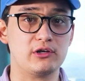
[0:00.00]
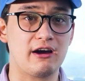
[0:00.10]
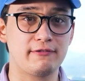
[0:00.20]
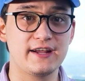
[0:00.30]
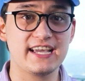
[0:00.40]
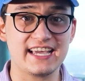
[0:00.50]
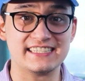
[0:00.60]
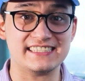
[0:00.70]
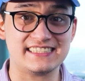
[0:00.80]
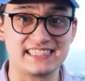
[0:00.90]
covering
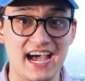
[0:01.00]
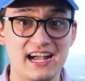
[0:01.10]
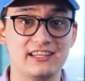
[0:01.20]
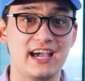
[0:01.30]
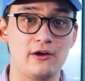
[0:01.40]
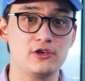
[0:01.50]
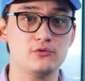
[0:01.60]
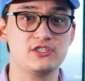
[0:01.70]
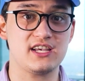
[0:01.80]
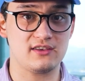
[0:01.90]
exactly how to
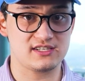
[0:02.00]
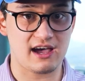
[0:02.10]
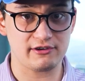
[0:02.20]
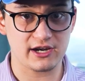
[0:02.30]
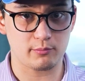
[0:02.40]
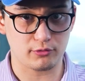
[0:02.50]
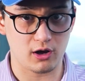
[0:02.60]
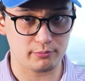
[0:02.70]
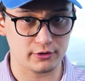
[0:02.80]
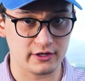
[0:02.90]
use Sales Navigator
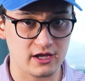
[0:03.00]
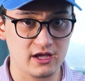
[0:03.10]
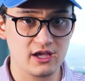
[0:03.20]
properly.